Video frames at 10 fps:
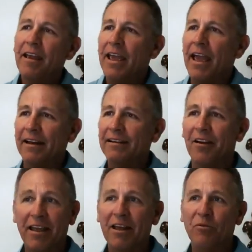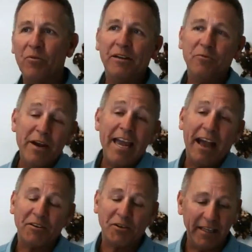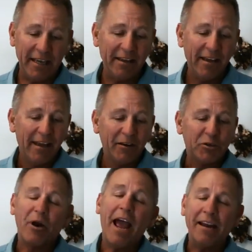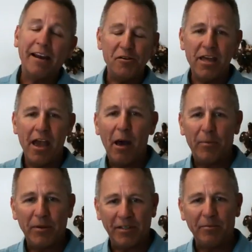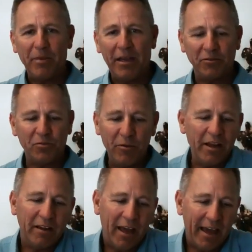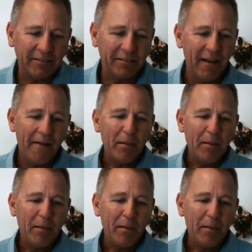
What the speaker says: And again, we actually try to do the opposite, because we realize